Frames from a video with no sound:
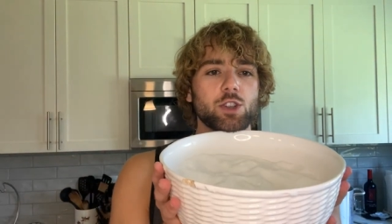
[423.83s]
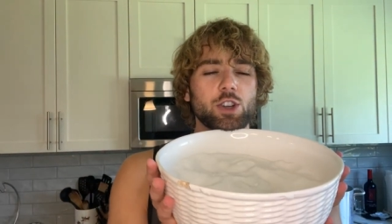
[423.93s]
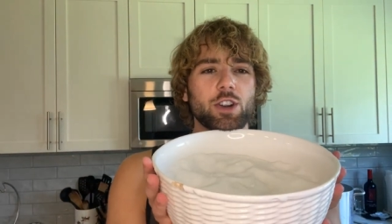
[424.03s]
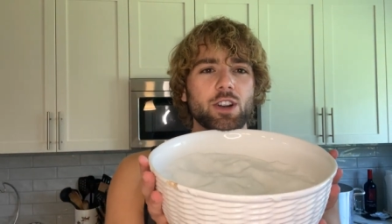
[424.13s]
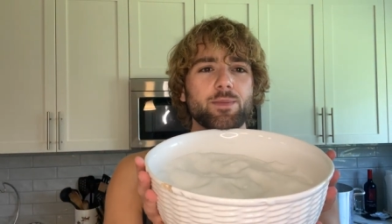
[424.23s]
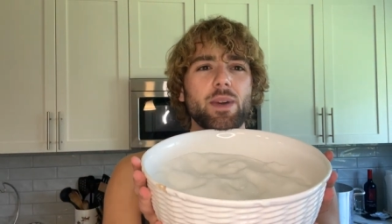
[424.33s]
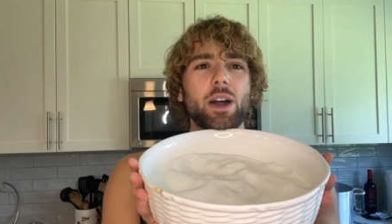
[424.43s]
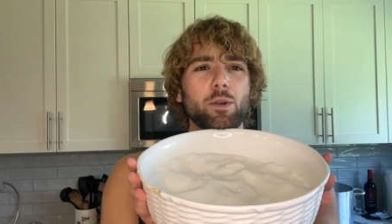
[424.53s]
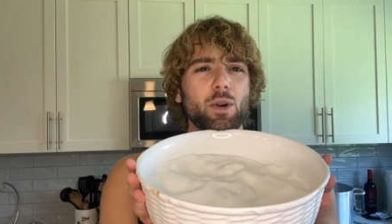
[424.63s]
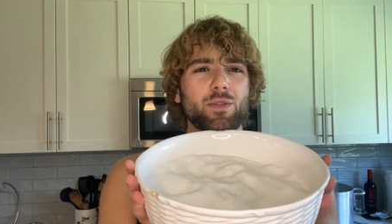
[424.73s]
the sugar. I
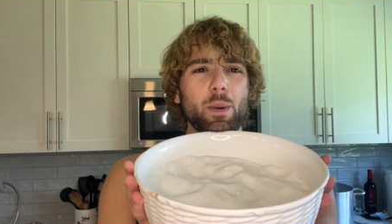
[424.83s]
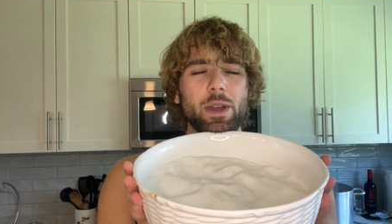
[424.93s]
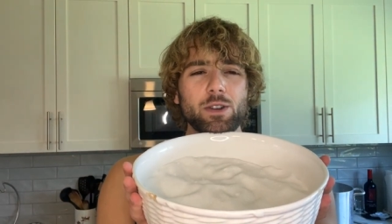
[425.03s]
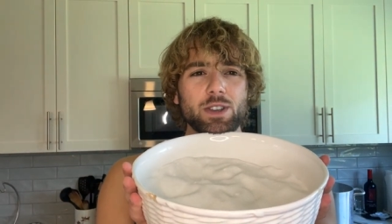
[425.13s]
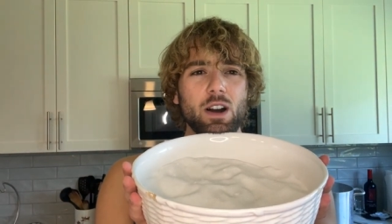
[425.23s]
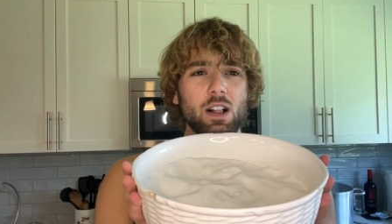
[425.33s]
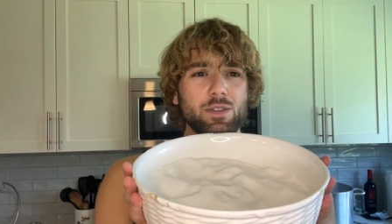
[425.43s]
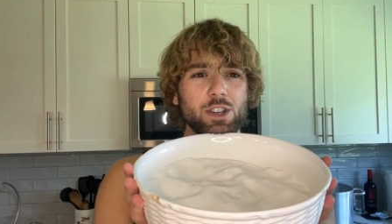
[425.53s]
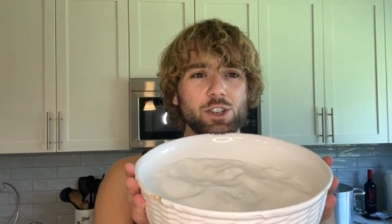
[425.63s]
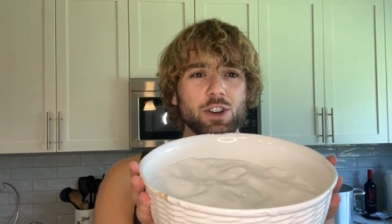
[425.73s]
don't know if I'll be using all
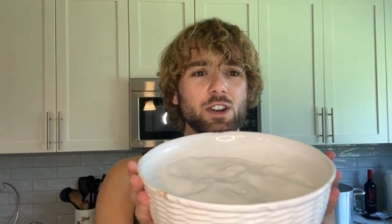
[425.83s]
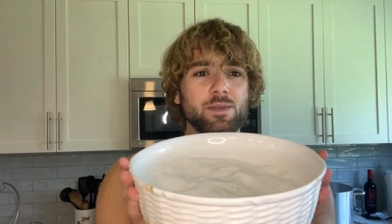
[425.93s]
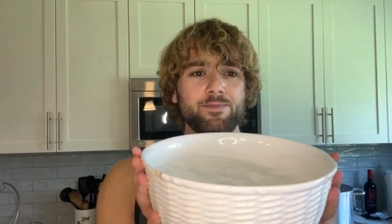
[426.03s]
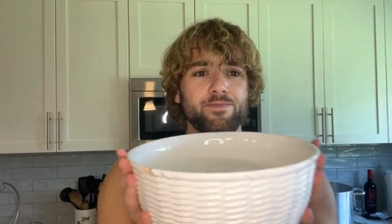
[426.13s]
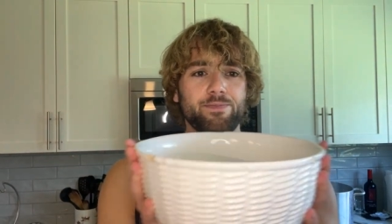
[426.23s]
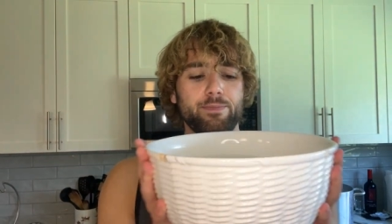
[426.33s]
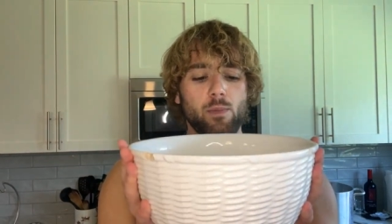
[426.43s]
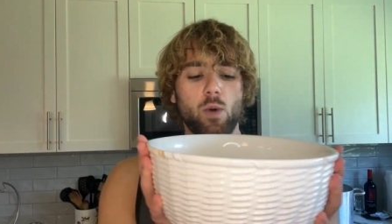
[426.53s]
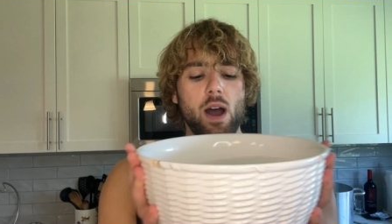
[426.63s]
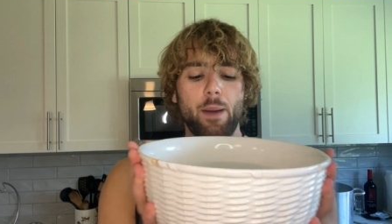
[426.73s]
of this sugar.
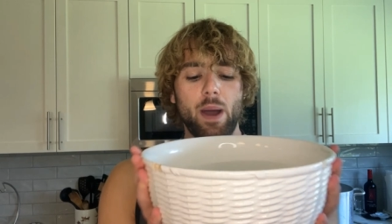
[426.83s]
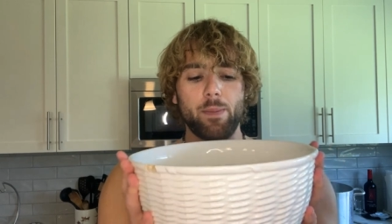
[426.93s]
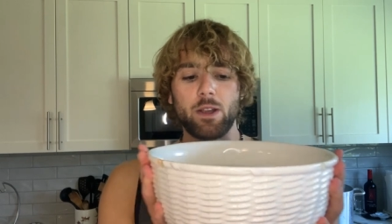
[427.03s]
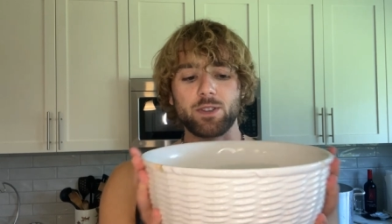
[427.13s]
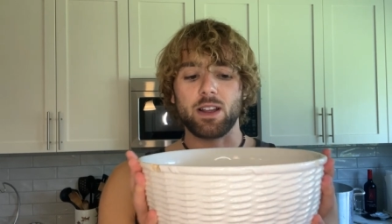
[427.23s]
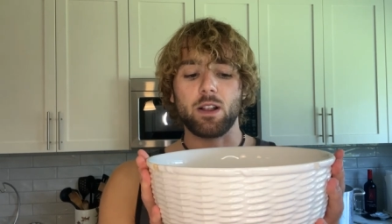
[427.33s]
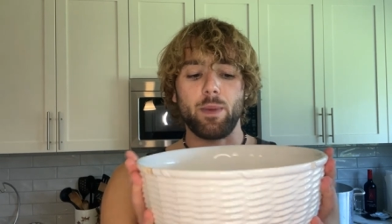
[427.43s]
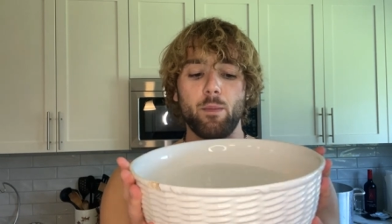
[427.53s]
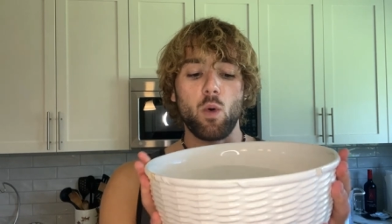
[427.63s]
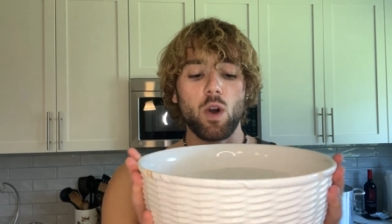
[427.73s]
I might be using a little
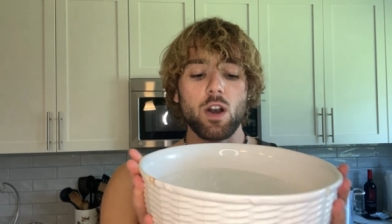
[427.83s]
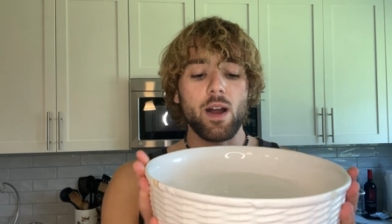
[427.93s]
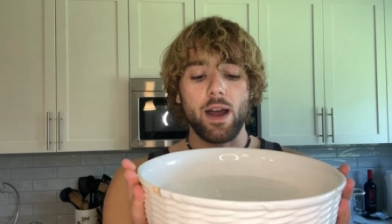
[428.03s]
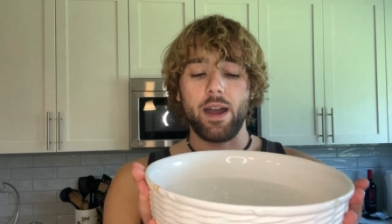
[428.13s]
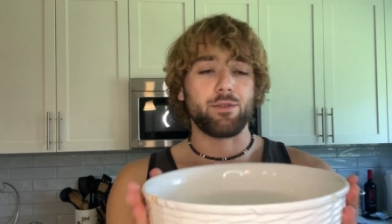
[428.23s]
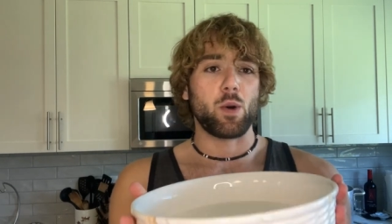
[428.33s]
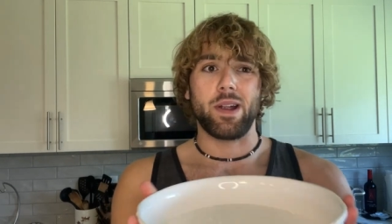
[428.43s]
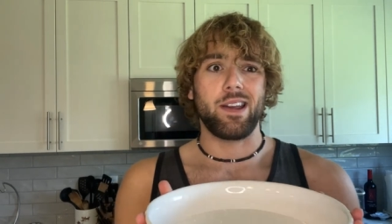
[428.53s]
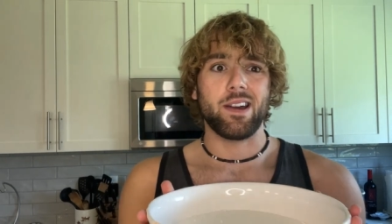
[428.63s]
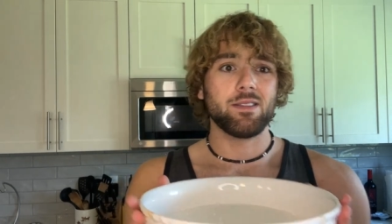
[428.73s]
bit more. I have no
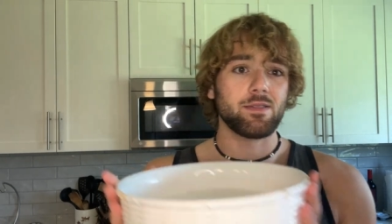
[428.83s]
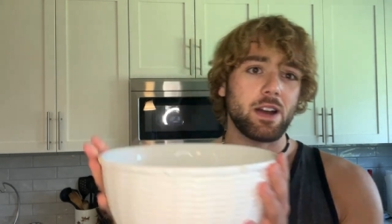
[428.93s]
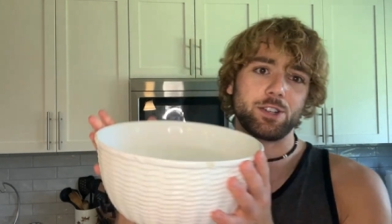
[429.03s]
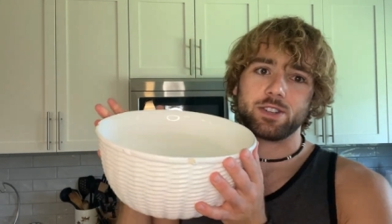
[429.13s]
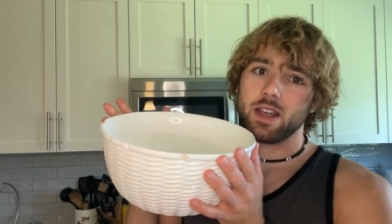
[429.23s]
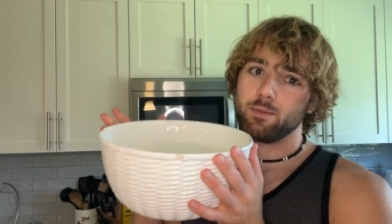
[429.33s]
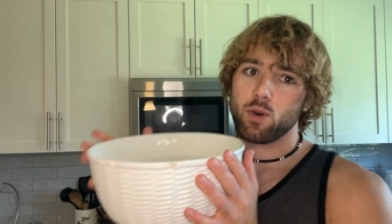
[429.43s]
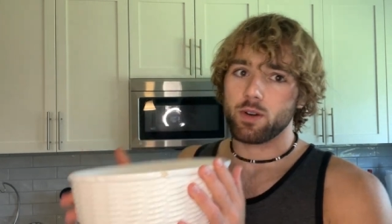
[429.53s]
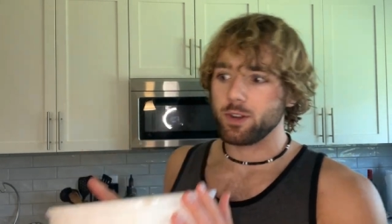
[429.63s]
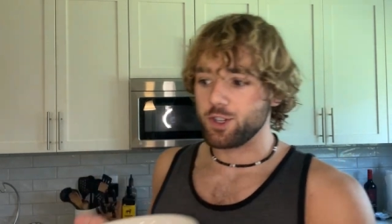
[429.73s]
idea. I just like
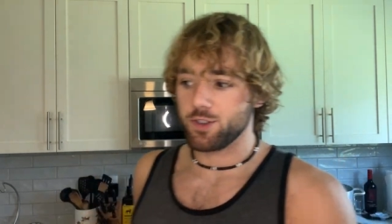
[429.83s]
poured a bunch